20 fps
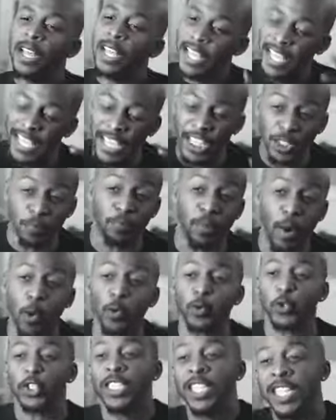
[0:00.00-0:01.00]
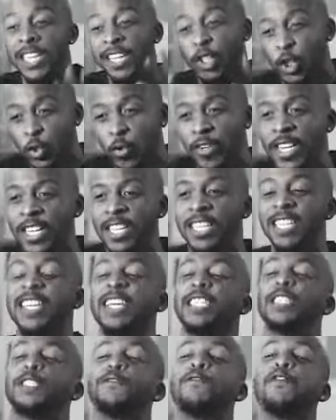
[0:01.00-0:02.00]
Each person in the Trinity
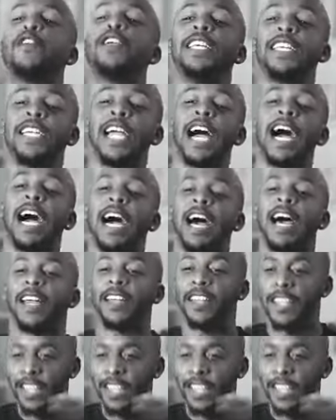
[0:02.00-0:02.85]
is fully God,